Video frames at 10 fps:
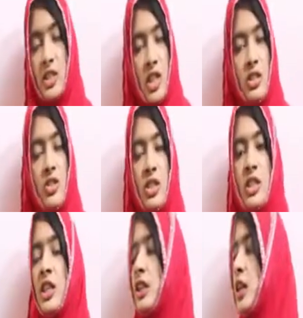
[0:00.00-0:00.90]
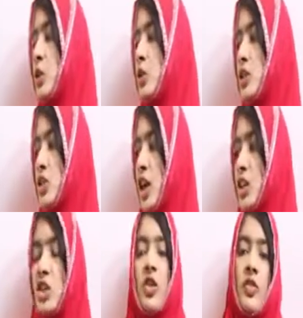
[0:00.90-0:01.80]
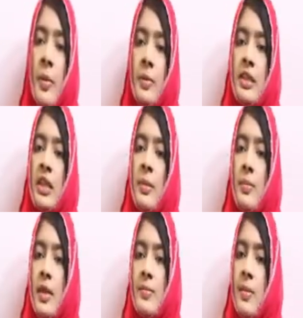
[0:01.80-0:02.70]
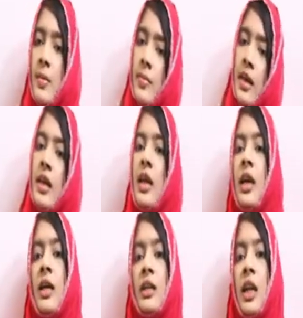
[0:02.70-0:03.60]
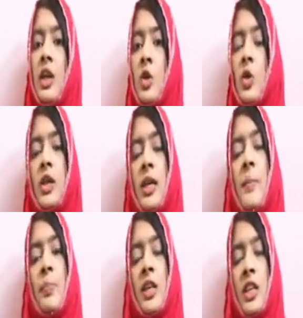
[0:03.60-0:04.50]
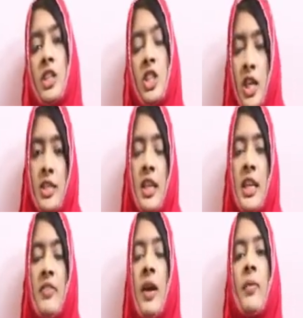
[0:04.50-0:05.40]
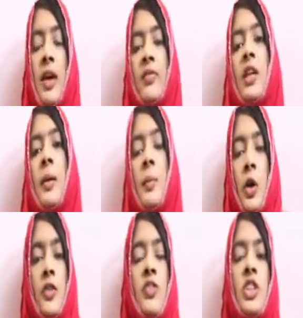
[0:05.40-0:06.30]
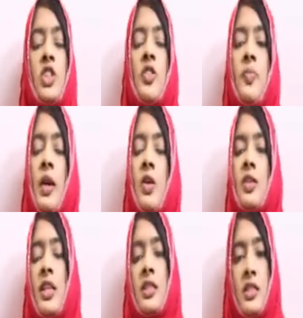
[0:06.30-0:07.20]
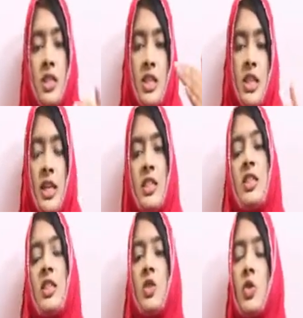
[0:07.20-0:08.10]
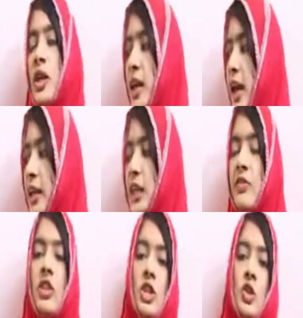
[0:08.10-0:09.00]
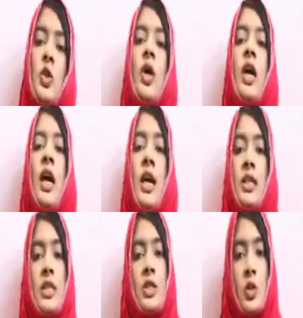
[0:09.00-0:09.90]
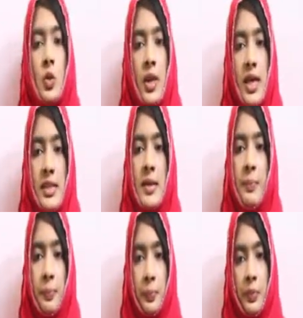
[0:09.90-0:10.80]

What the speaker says: just restricted to the junction of epithelium and basement membrane, they denote the junctional nevi. If the proliferation of melanocytes, it just extends into the connective tissue, it is known as a